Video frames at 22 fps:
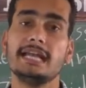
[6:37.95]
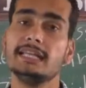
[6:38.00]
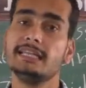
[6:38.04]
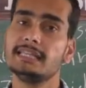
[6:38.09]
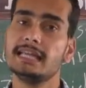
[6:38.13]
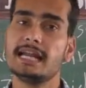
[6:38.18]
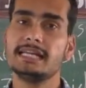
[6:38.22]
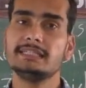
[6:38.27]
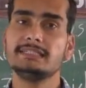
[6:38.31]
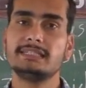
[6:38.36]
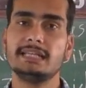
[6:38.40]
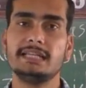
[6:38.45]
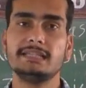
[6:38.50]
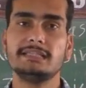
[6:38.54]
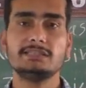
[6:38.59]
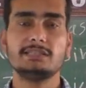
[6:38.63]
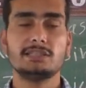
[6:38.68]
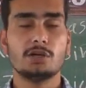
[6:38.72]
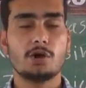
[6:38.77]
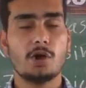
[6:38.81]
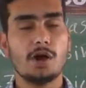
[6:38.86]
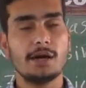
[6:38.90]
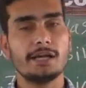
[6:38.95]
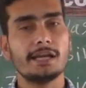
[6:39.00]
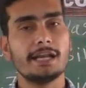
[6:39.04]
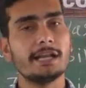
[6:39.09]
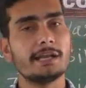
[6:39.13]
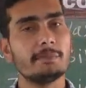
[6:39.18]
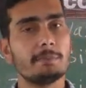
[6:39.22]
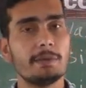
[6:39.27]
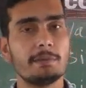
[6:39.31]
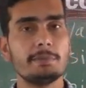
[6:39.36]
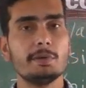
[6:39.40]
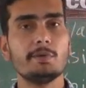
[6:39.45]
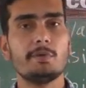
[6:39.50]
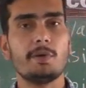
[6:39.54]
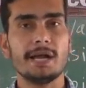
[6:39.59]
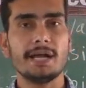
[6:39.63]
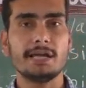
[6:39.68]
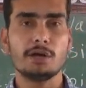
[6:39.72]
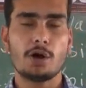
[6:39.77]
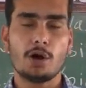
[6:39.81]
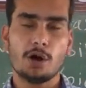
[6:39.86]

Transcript: In that sense, the contract may be void.